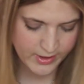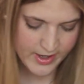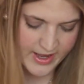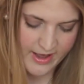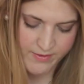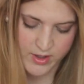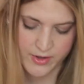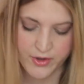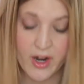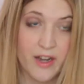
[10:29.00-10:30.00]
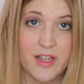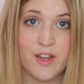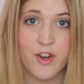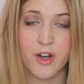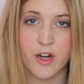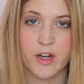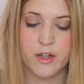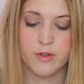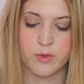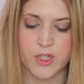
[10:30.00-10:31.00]
I have another ID
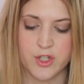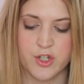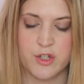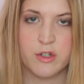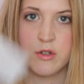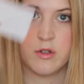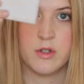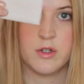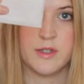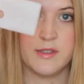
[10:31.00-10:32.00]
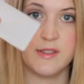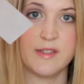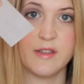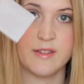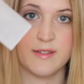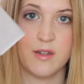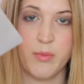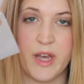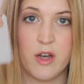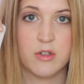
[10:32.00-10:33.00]
card, which is in this little
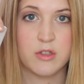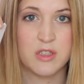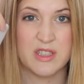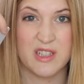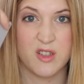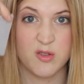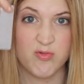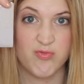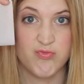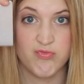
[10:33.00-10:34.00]
pouch. So,